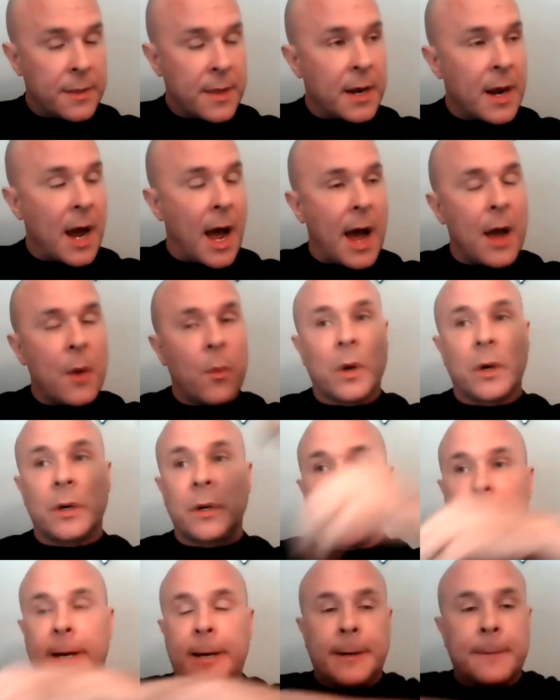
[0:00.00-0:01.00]
and then I
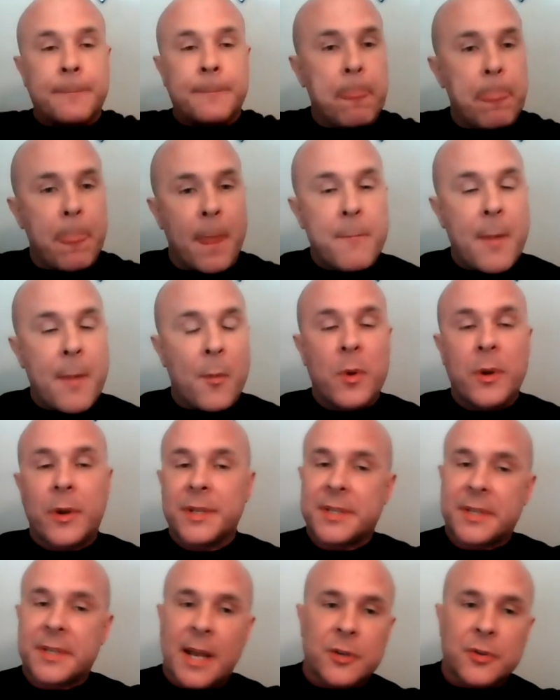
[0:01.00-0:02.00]
will, uh, and maybe we
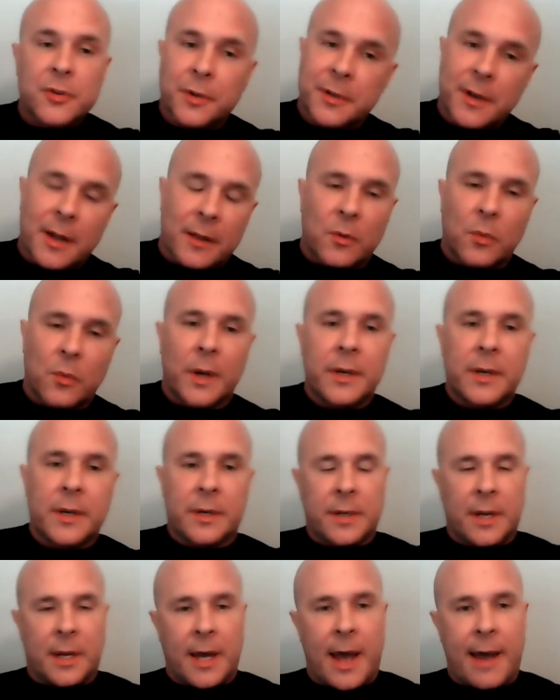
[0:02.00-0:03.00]
could schedule another one
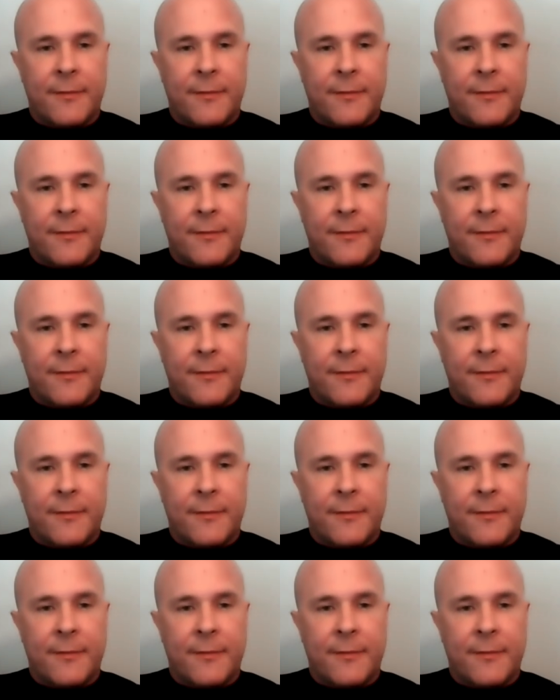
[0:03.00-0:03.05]
and